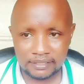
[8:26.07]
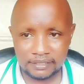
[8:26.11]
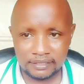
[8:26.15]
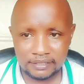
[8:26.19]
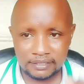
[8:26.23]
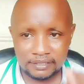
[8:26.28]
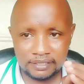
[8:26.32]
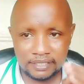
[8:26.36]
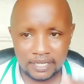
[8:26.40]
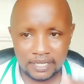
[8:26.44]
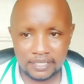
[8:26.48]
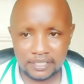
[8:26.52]

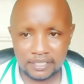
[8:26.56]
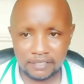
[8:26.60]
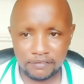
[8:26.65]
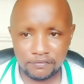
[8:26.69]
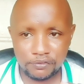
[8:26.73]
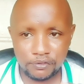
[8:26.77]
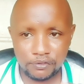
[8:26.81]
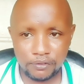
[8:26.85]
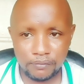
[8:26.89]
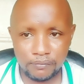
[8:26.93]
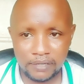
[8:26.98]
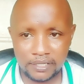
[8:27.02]
standing
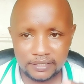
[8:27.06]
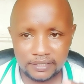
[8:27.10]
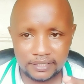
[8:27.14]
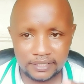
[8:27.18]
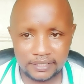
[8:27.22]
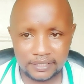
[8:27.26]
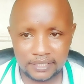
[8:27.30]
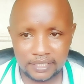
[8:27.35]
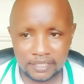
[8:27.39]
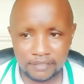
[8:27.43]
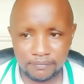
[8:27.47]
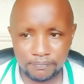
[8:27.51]
from a
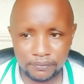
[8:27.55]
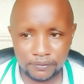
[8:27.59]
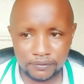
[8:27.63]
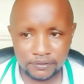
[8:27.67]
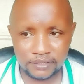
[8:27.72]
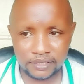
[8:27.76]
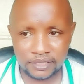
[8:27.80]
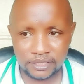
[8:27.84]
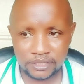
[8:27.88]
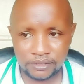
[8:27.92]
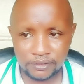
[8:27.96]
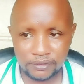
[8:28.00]
seated
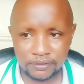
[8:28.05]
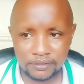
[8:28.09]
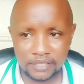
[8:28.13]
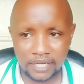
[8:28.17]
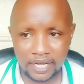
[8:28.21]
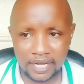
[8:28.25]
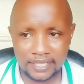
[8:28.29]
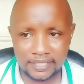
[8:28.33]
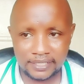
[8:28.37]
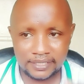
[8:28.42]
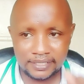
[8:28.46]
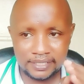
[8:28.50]
position
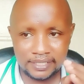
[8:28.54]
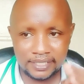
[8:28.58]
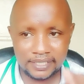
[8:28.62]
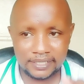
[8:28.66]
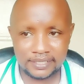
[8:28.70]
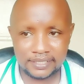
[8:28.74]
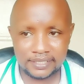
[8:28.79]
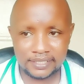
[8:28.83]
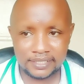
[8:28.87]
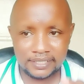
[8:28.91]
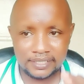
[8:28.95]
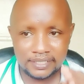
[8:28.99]
and
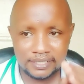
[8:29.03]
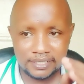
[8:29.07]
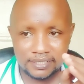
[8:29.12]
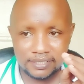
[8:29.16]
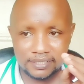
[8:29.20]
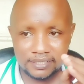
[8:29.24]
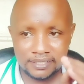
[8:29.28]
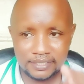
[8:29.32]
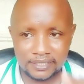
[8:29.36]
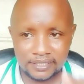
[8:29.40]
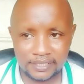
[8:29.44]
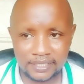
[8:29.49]
getting
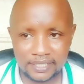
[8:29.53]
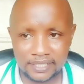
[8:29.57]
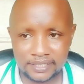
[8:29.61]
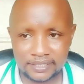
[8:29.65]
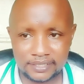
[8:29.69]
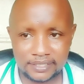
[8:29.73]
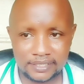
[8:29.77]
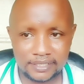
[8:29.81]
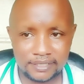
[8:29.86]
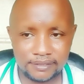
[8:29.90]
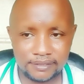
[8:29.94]
dressed.